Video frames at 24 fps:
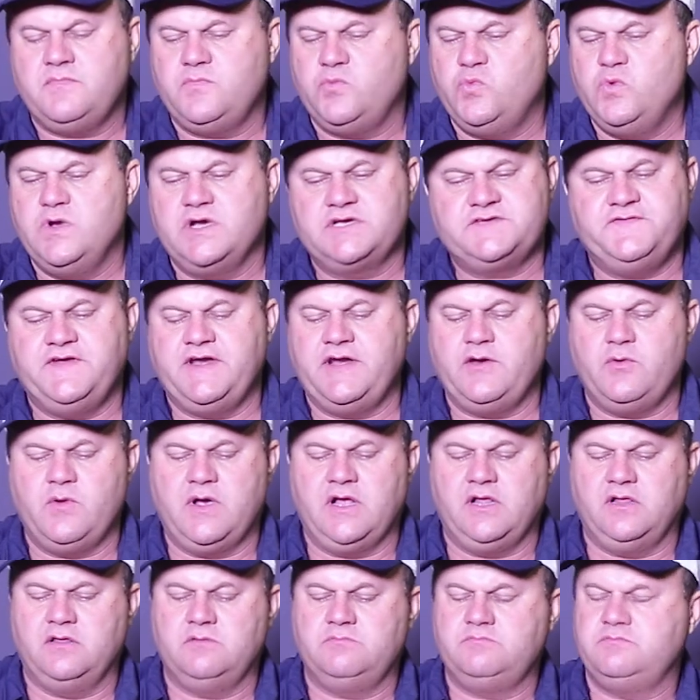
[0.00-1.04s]
Works very
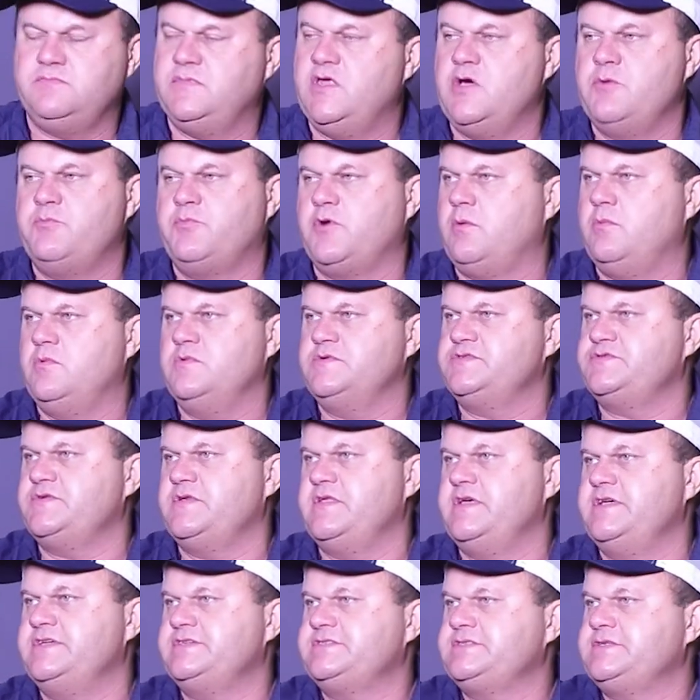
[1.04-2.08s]
well, no problems with
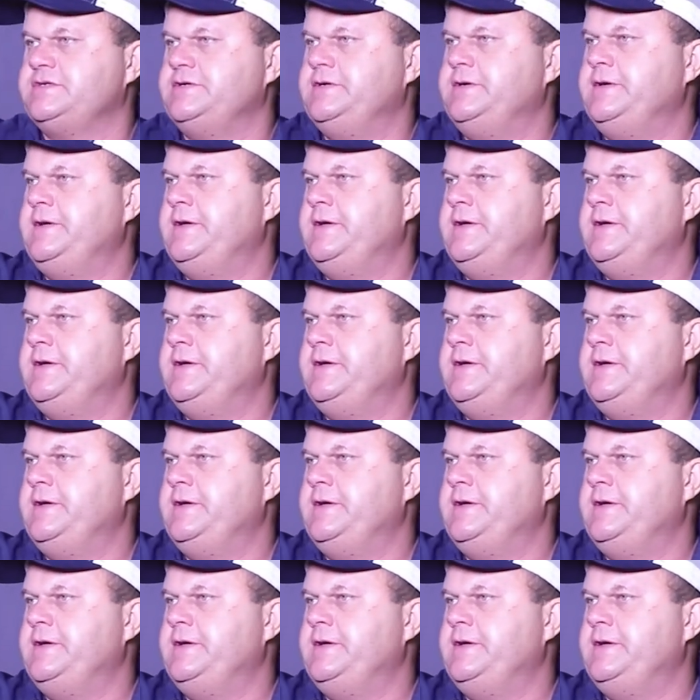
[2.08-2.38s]
this.